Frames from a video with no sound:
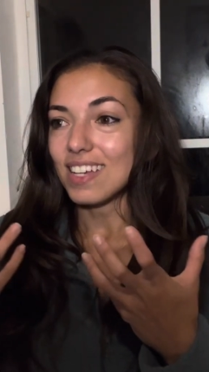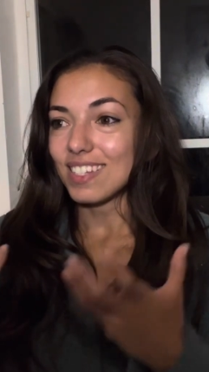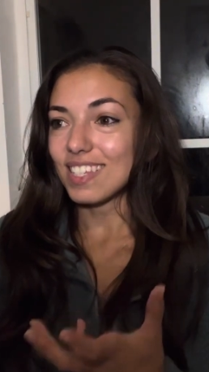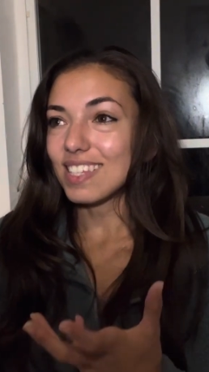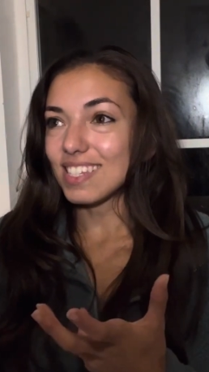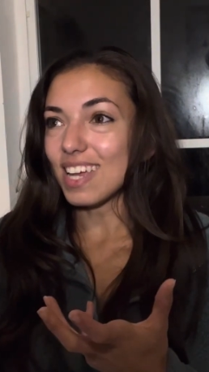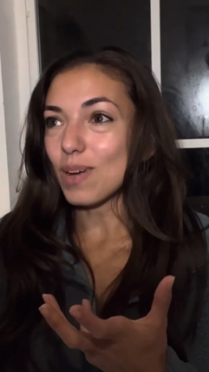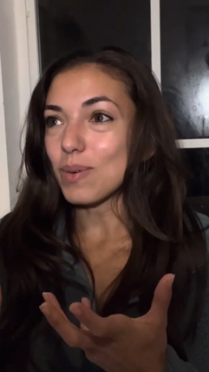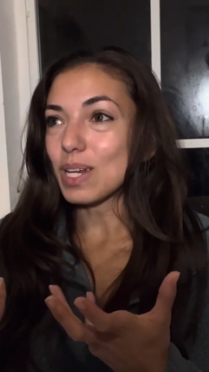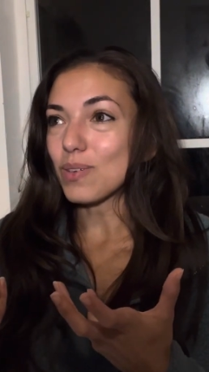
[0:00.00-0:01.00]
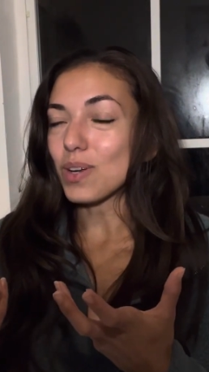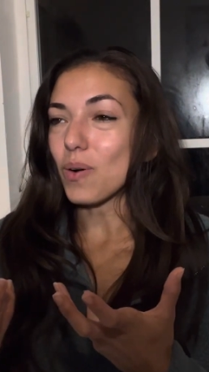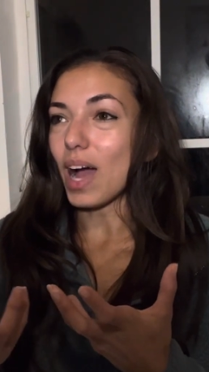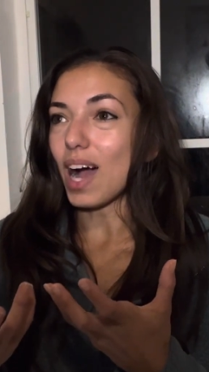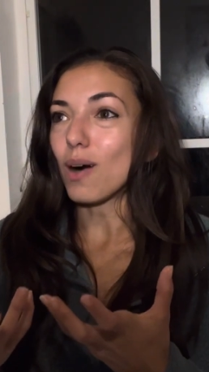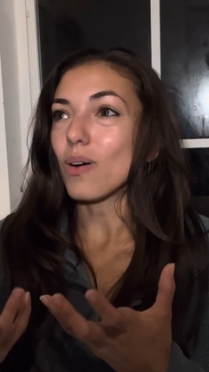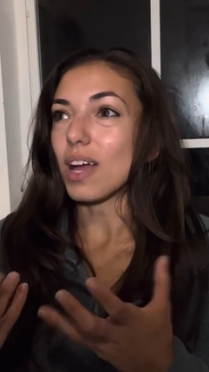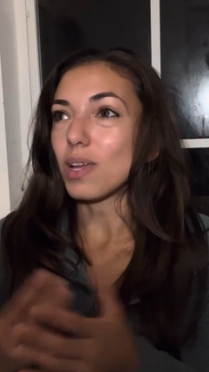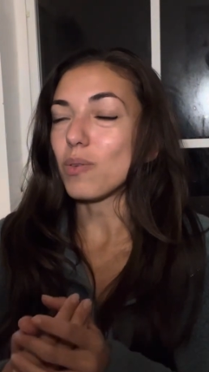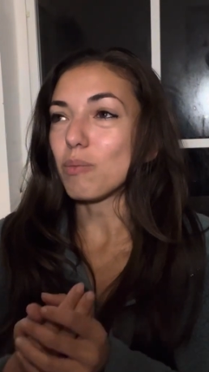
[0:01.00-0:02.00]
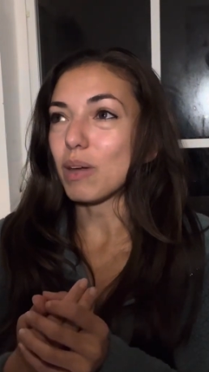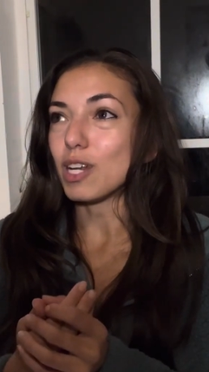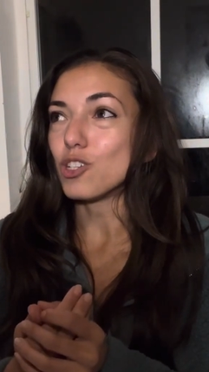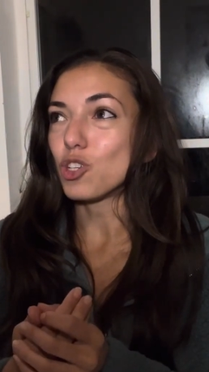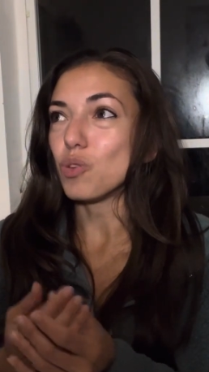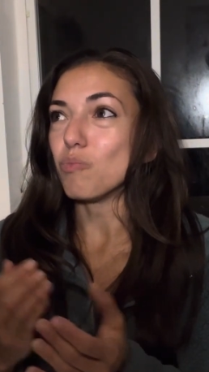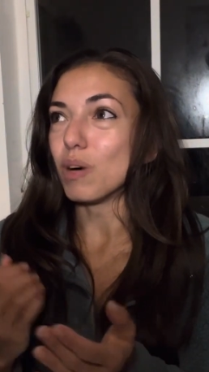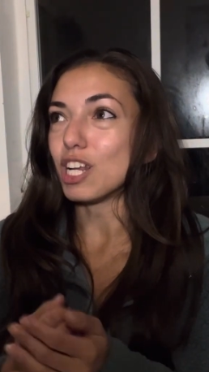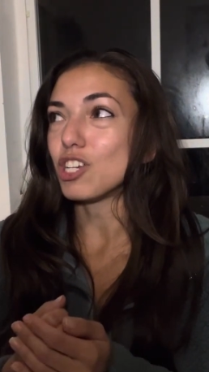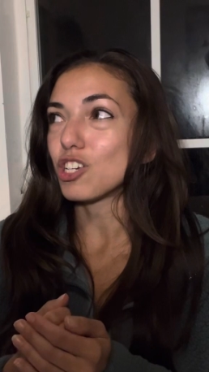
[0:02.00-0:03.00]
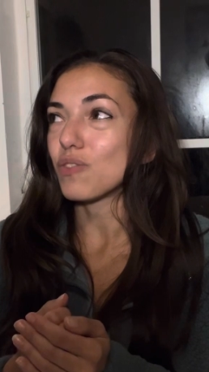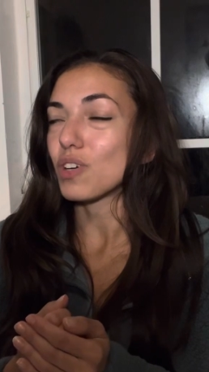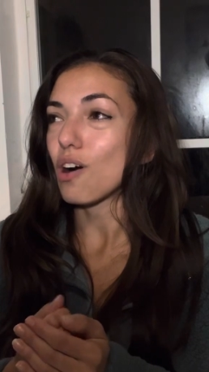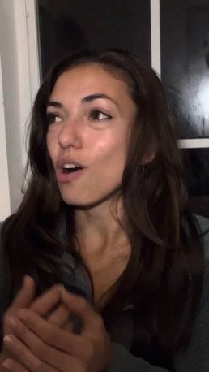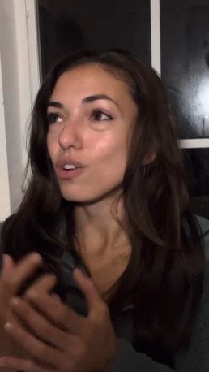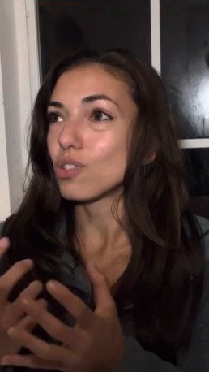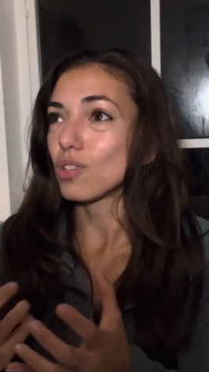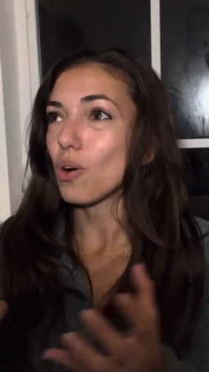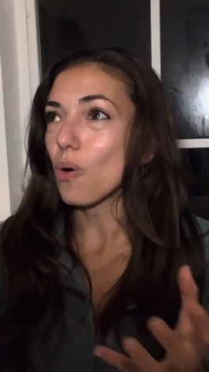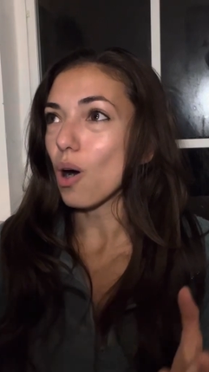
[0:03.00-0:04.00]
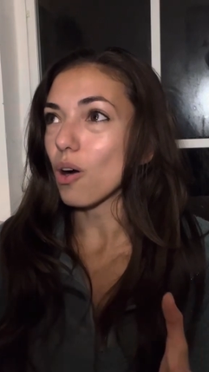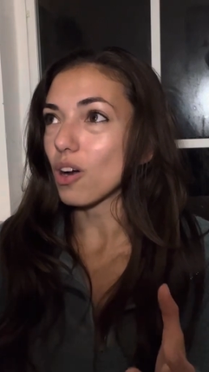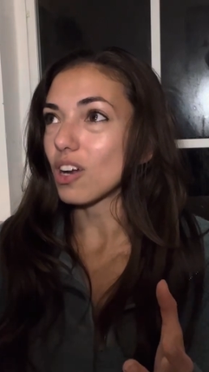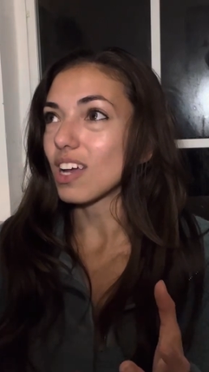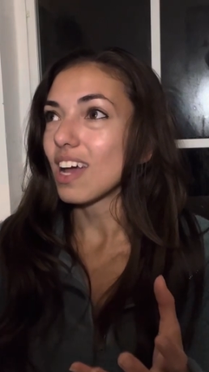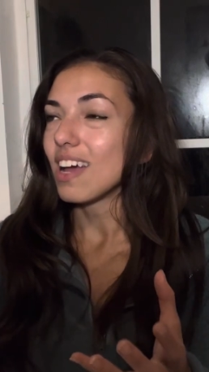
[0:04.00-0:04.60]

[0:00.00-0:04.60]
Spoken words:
To this day, we don't know how anyone managed to money shift a car so hard,